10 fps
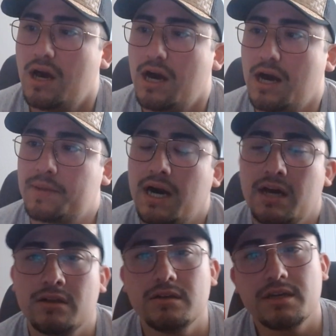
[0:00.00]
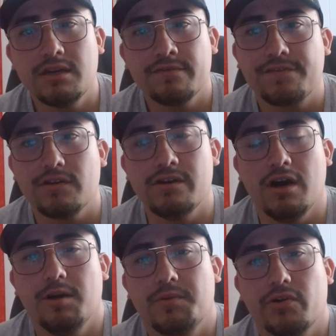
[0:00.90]
I'm kind of looking for an
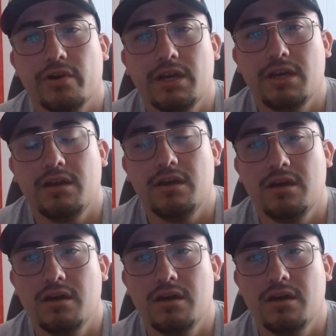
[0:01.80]
upgrade.